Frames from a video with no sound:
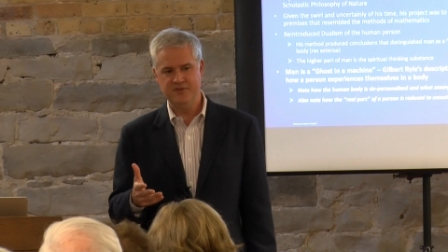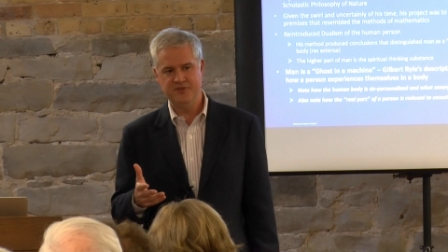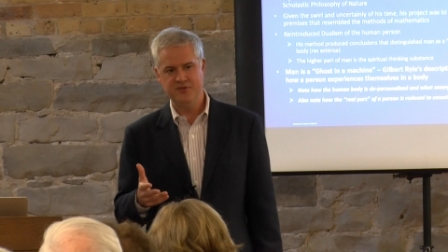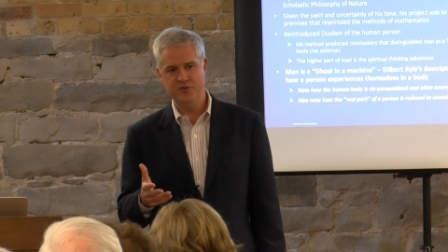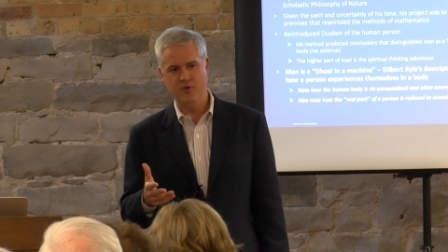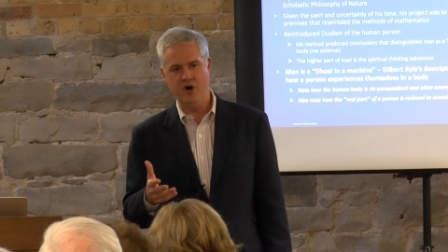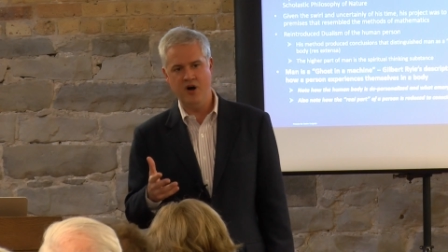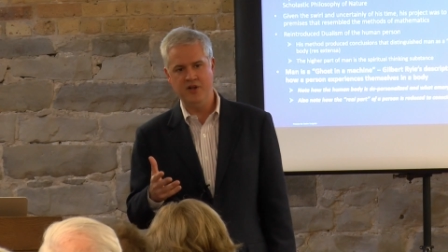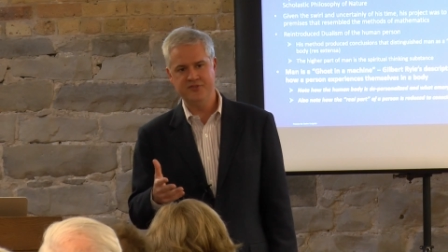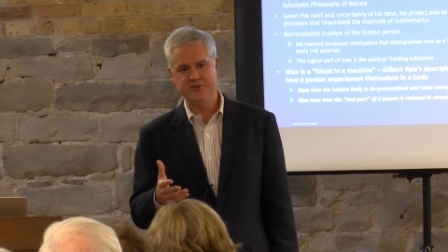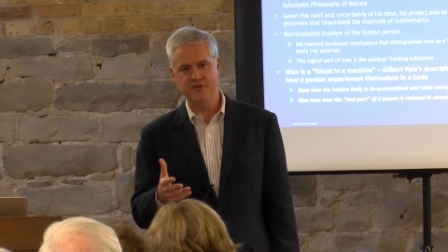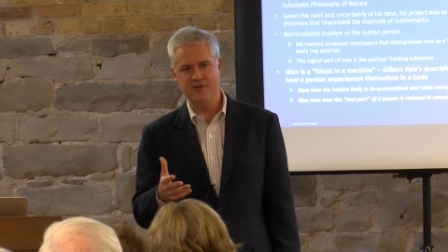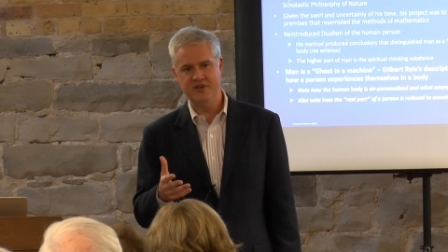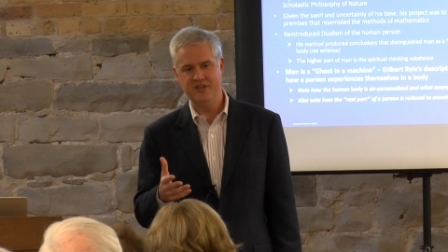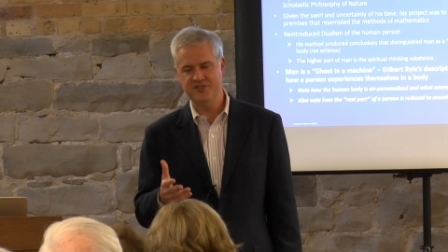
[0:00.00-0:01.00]
to
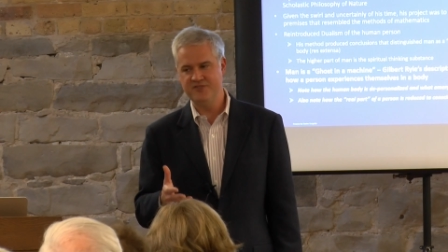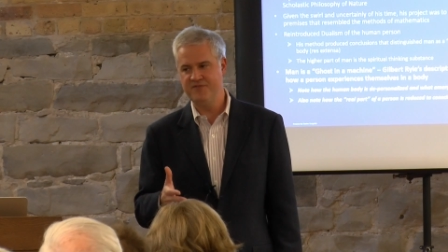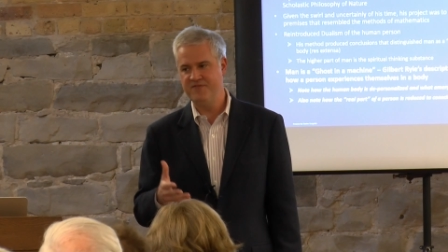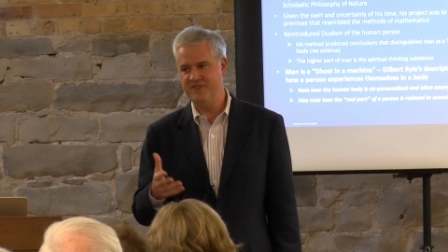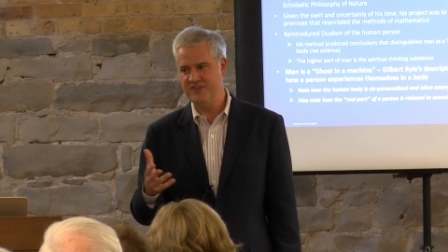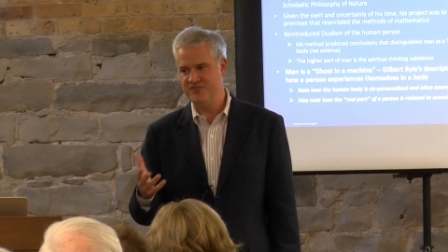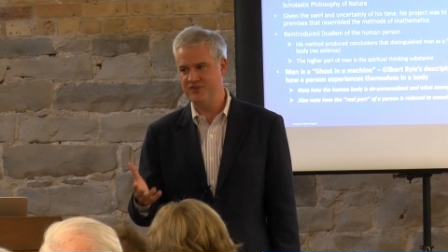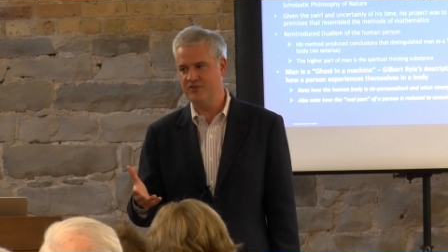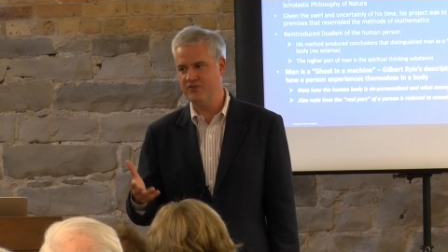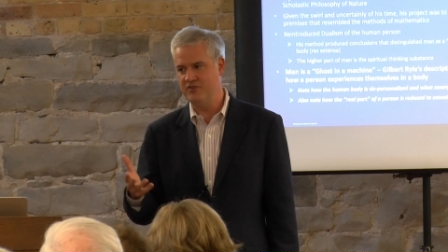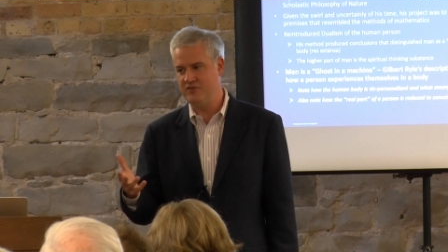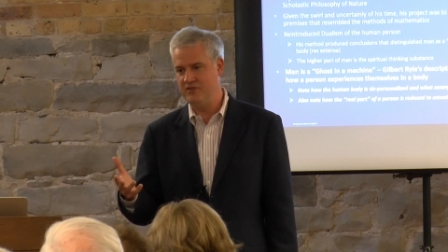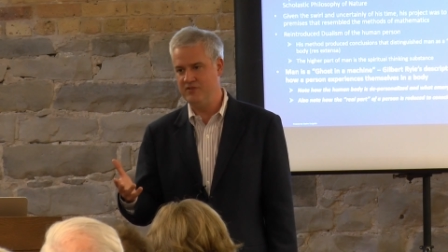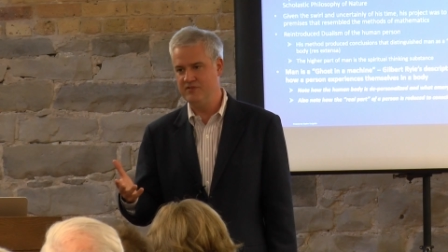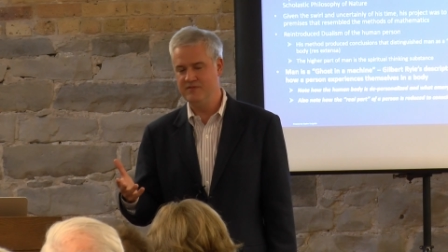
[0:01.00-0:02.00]
alter his
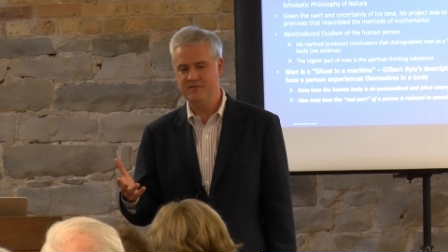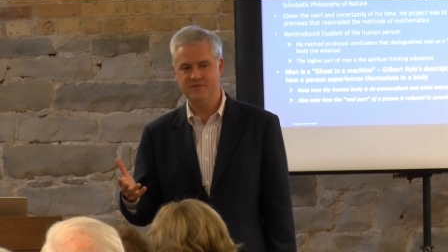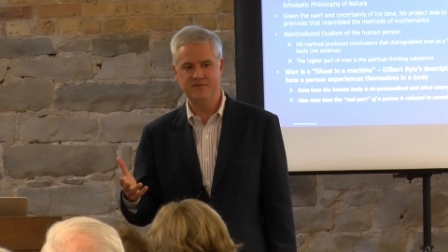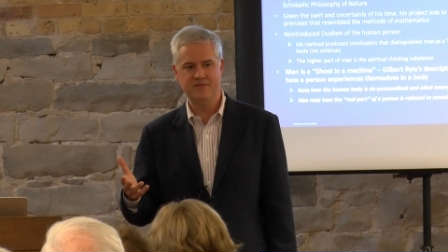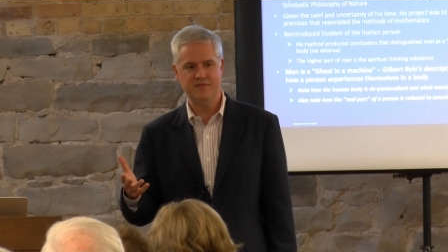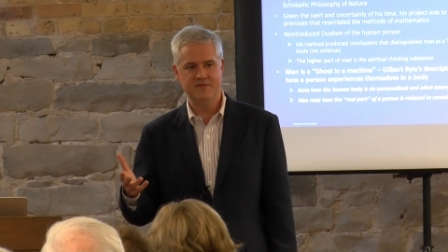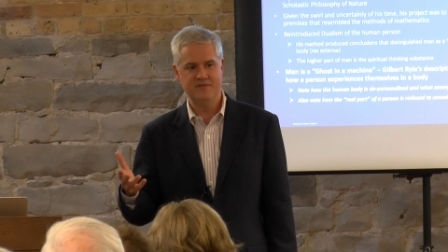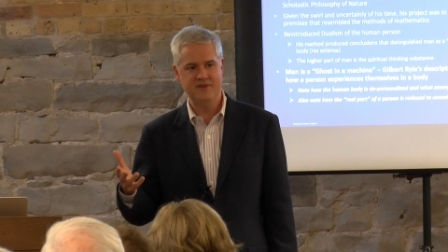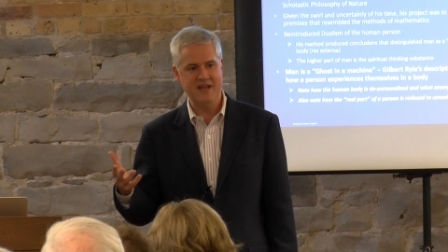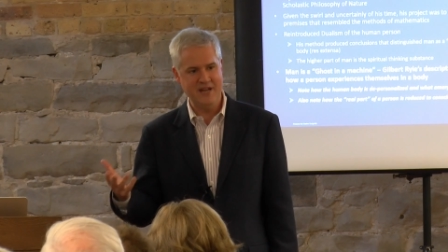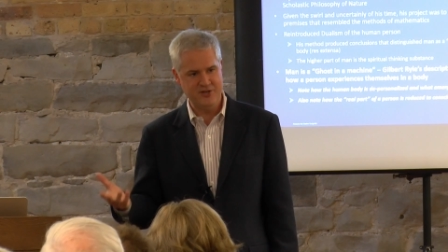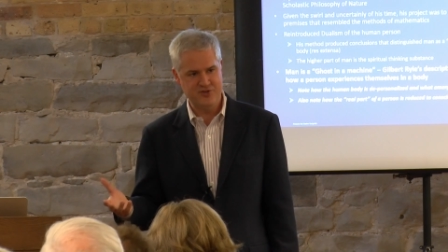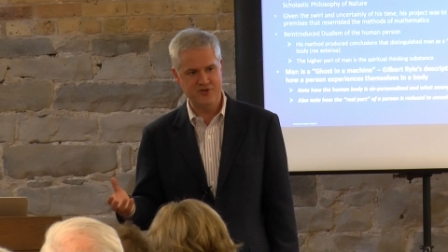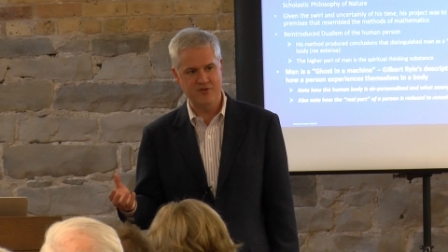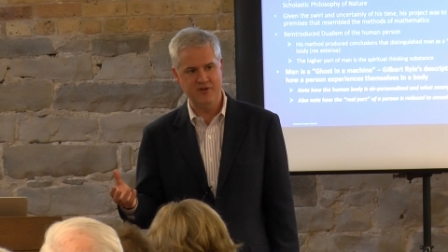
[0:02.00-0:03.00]
physical
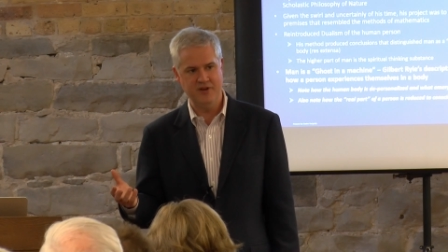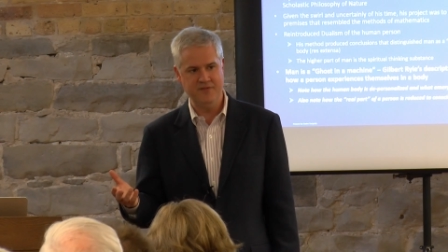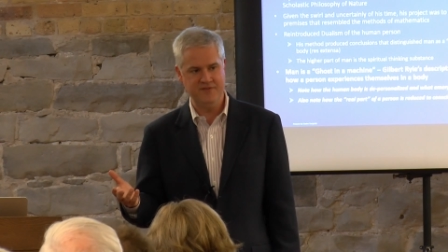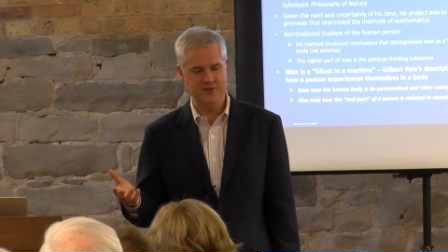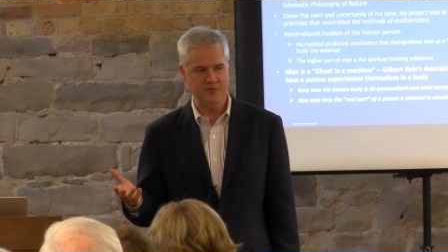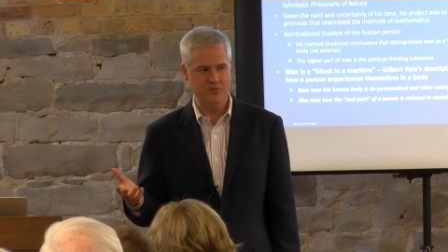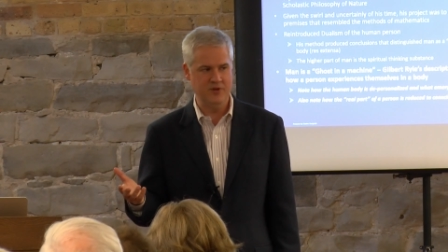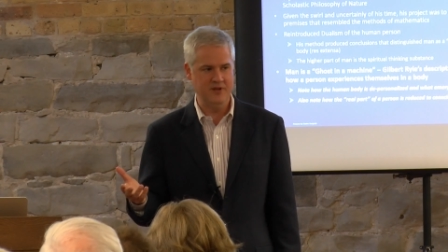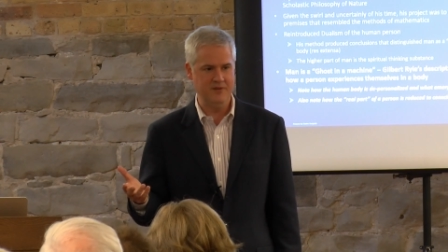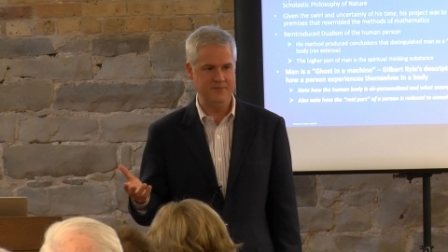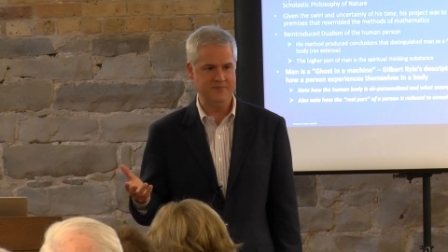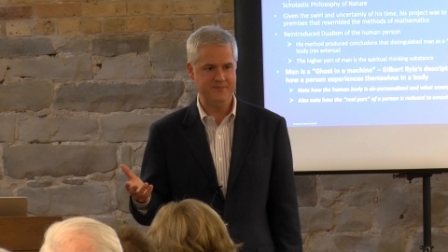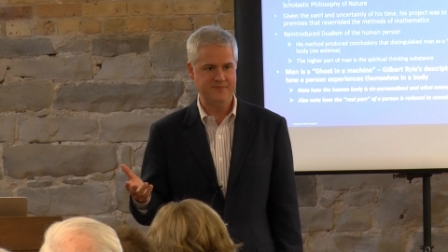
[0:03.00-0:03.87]
nature, if you will.